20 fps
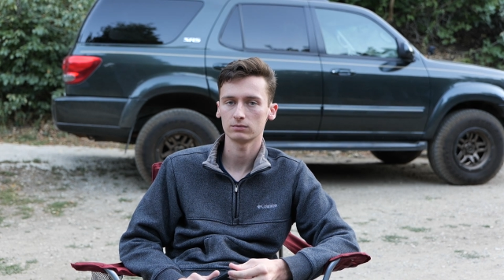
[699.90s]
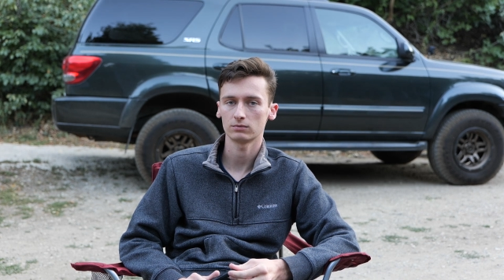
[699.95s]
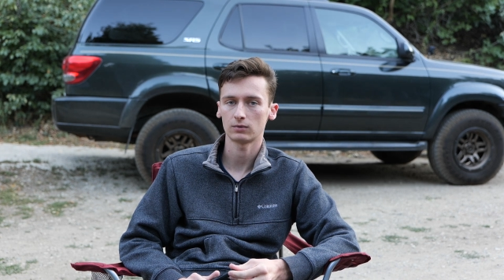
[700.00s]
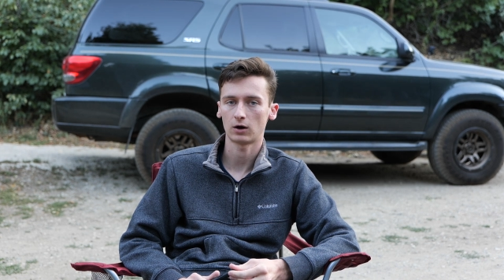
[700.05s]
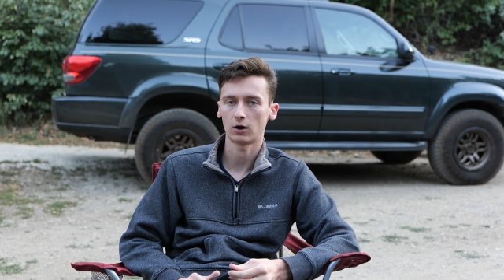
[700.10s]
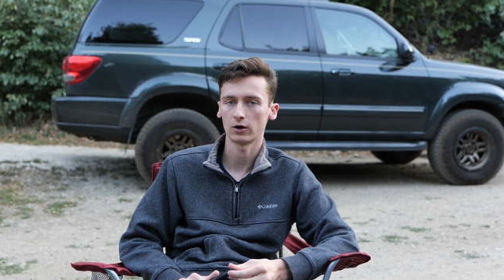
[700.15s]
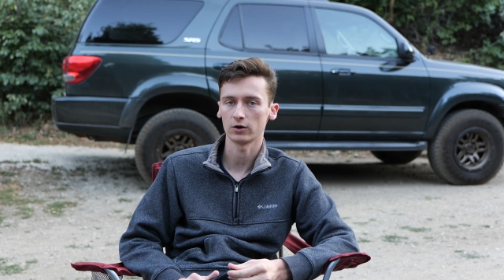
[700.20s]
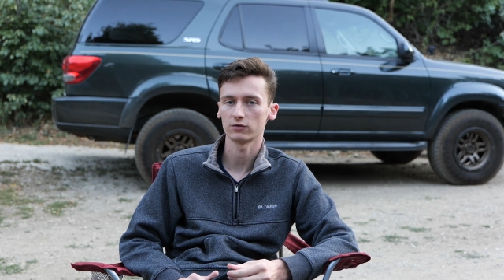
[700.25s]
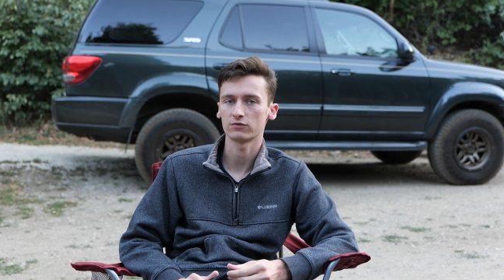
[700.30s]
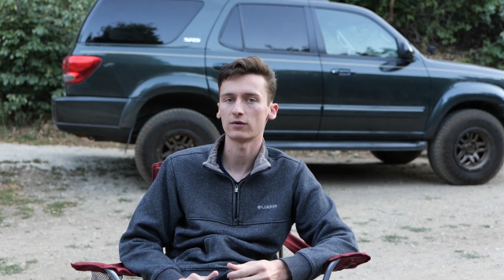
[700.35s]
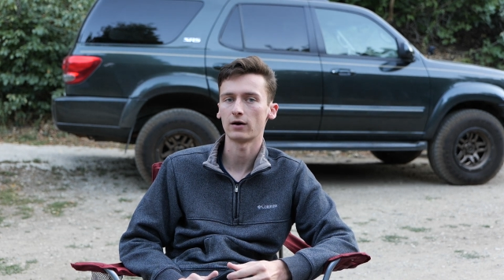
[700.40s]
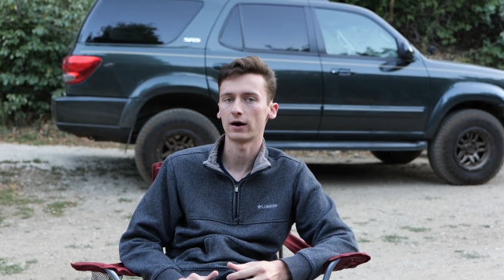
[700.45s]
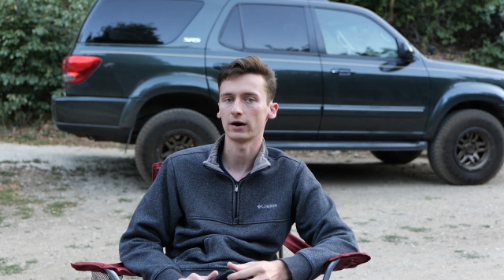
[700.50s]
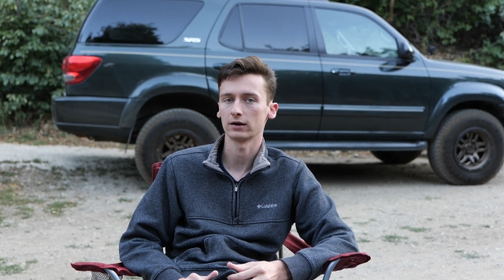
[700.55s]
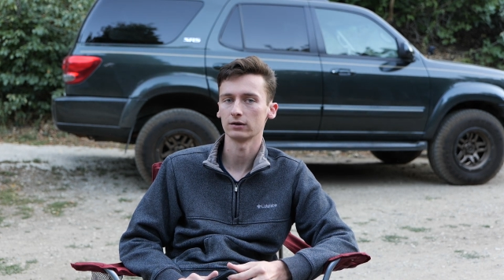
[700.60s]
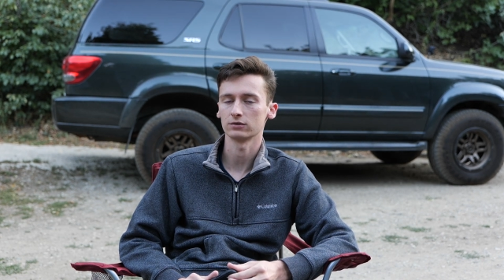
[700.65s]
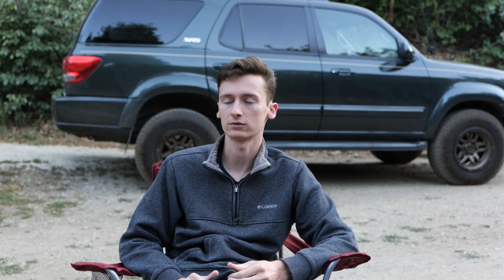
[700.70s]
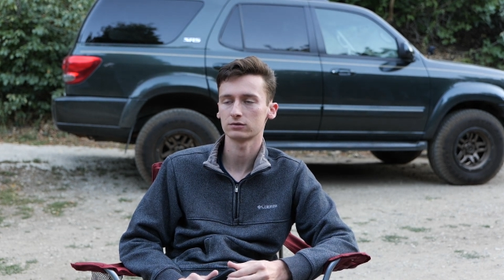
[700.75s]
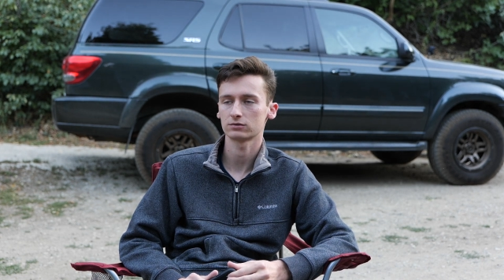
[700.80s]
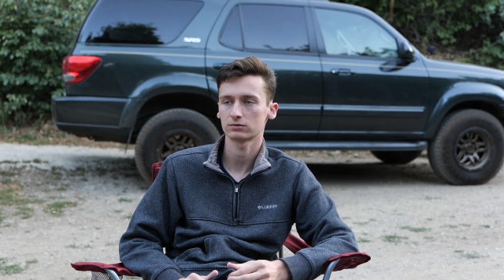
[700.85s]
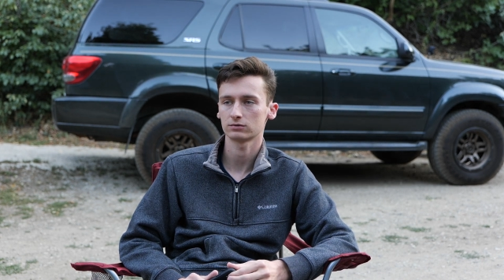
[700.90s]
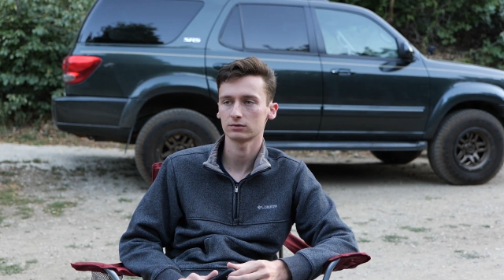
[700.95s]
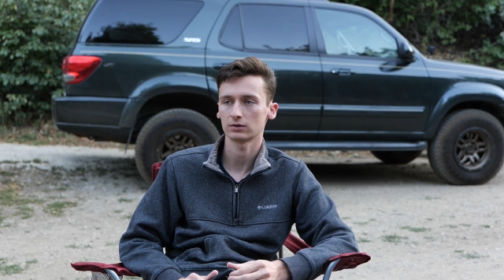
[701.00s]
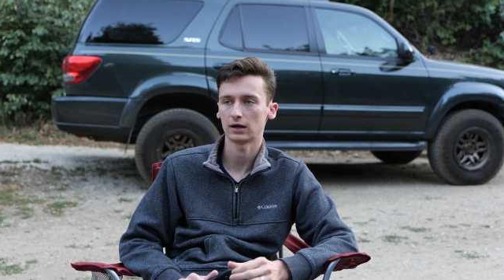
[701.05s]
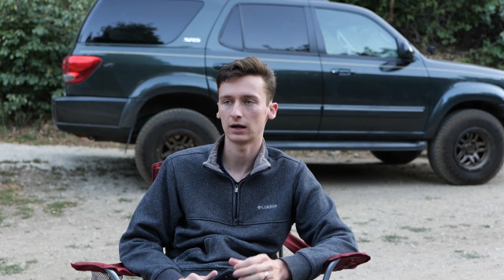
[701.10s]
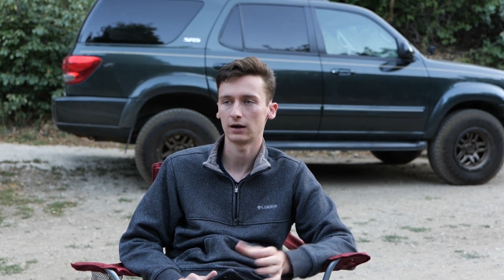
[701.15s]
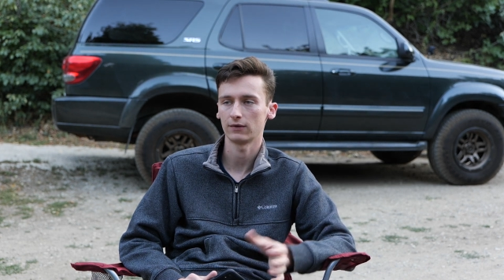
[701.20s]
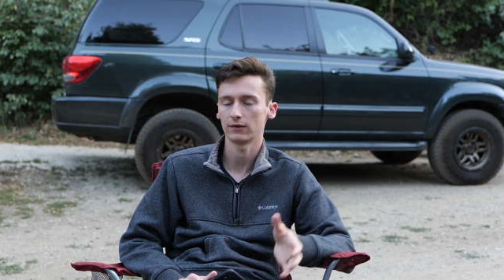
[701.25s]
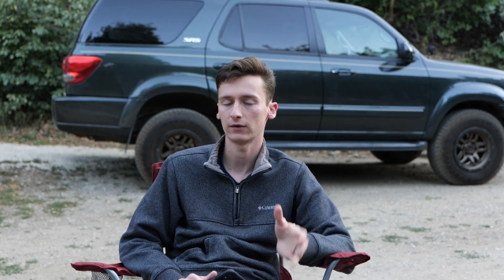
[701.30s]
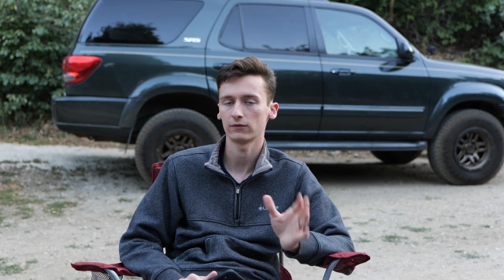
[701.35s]
hard to find
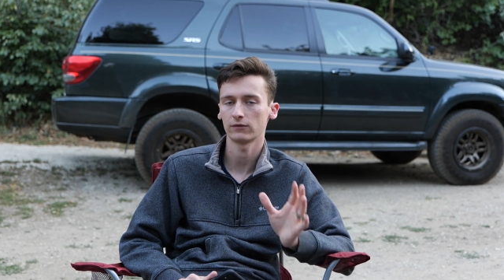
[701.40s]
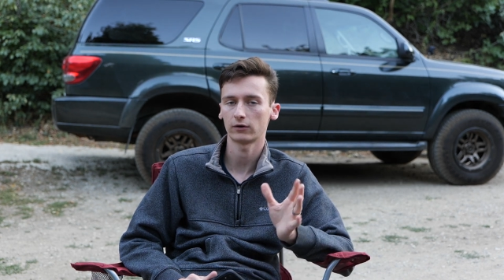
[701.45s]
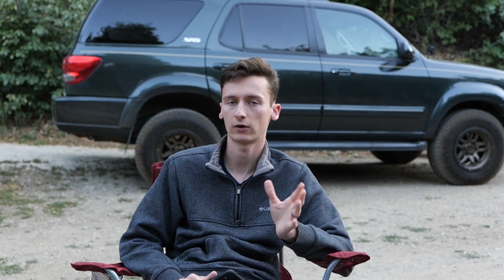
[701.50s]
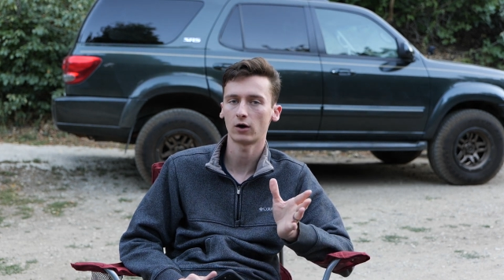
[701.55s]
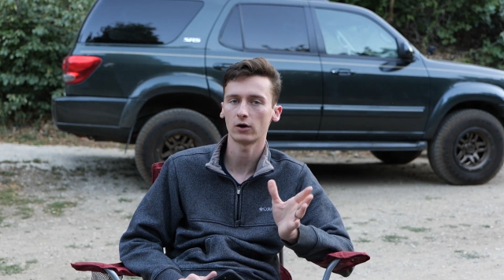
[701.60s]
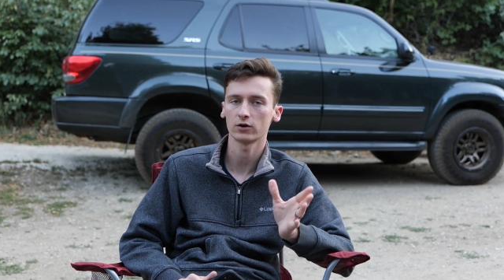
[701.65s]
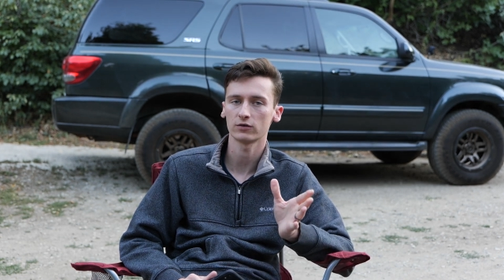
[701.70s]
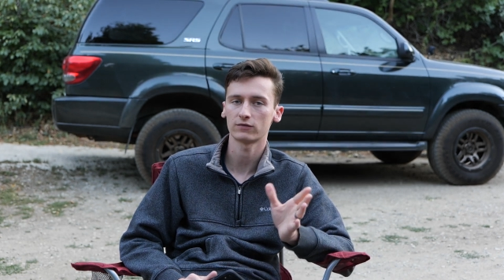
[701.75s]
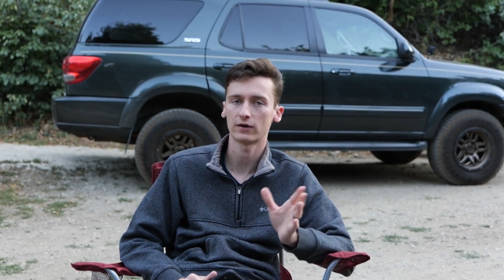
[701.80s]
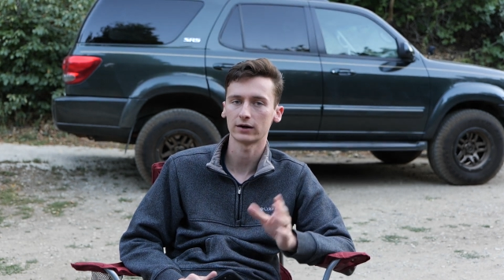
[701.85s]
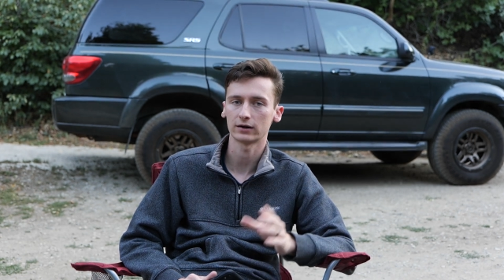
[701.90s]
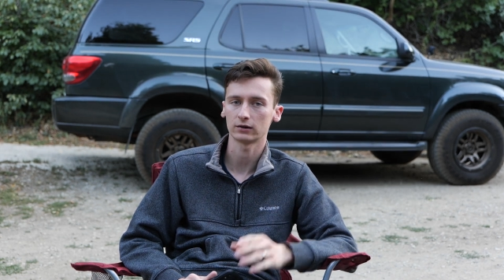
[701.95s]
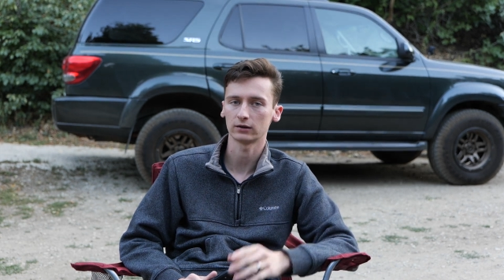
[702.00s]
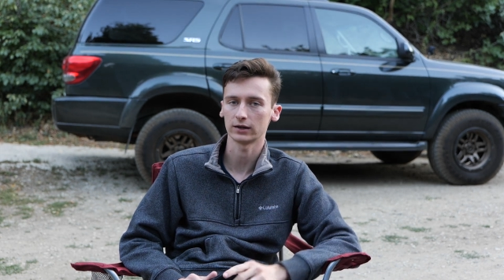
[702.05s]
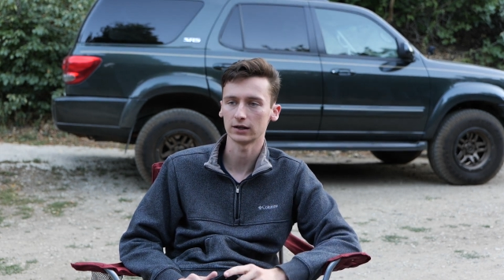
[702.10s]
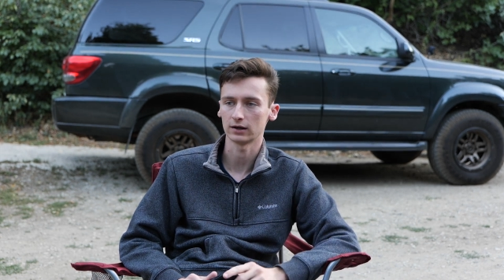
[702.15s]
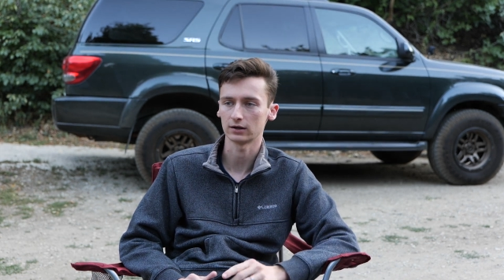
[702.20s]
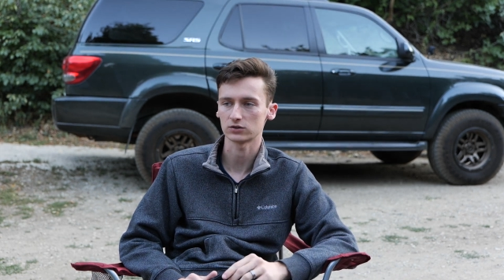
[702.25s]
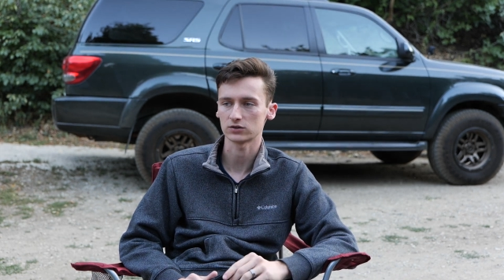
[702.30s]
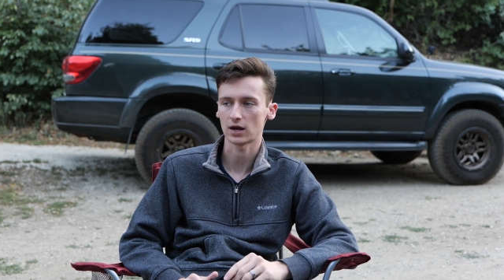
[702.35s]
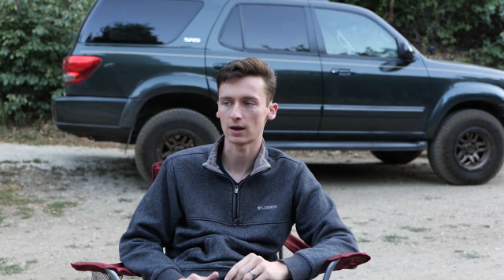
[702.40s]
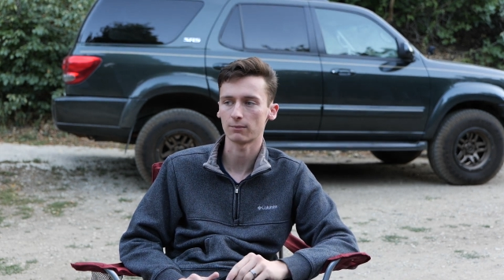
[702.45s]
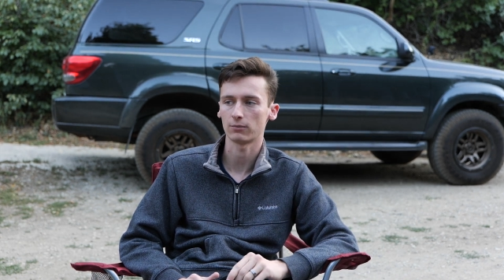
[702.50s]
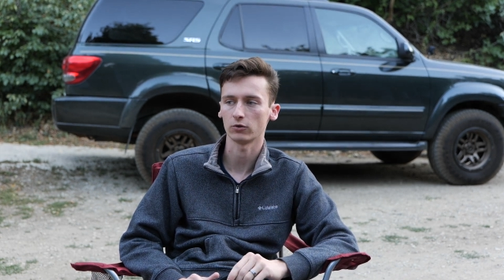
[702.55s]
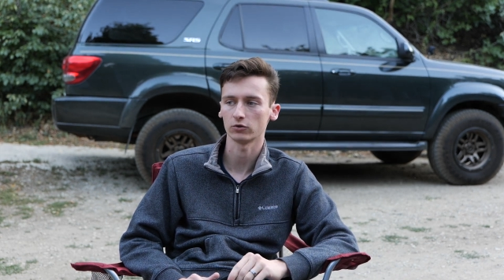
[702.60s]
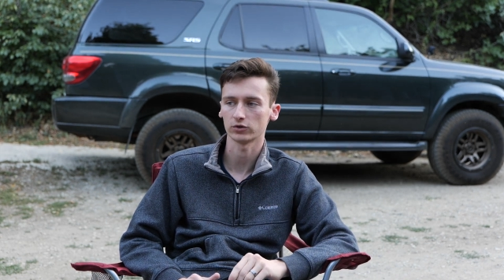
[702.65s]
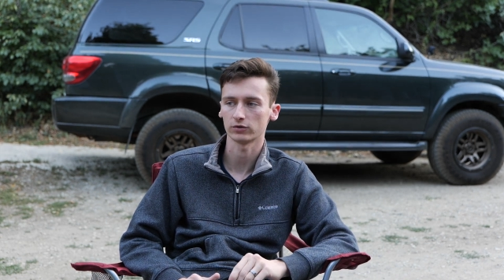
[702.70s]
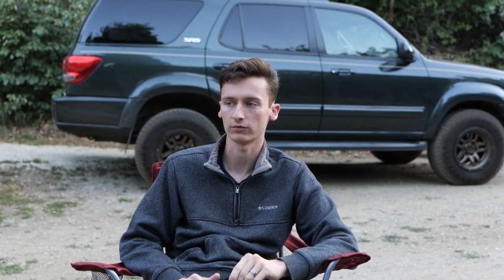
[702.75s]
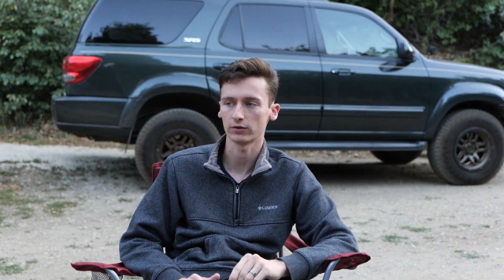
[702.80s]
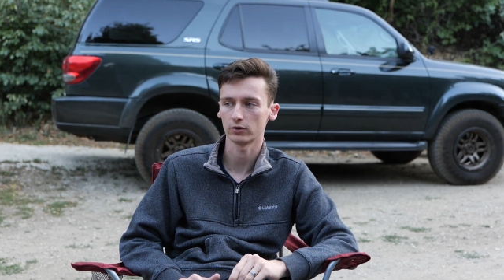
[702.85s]
uh, they're hard to find clean
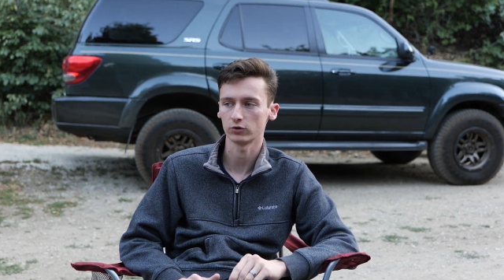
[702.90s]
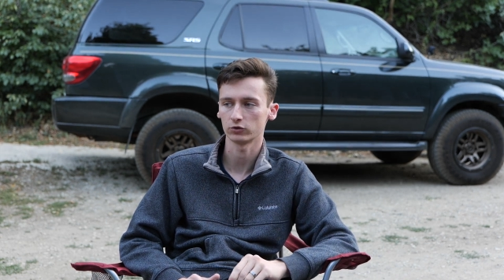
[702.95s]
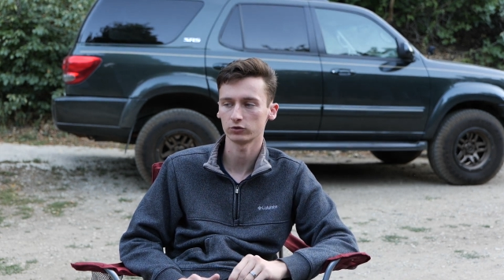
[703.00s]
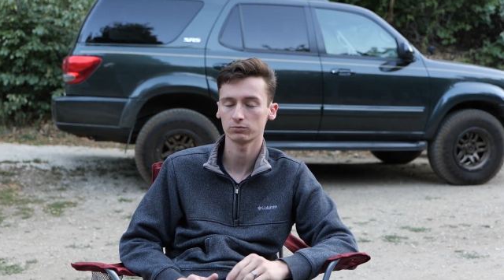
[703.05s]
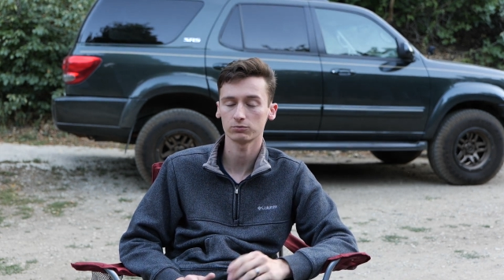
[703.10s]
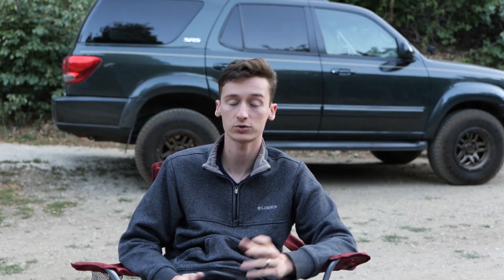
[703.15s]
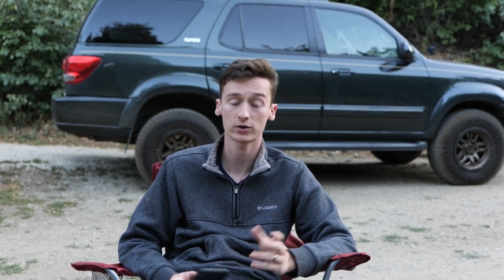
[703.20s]
examples of those.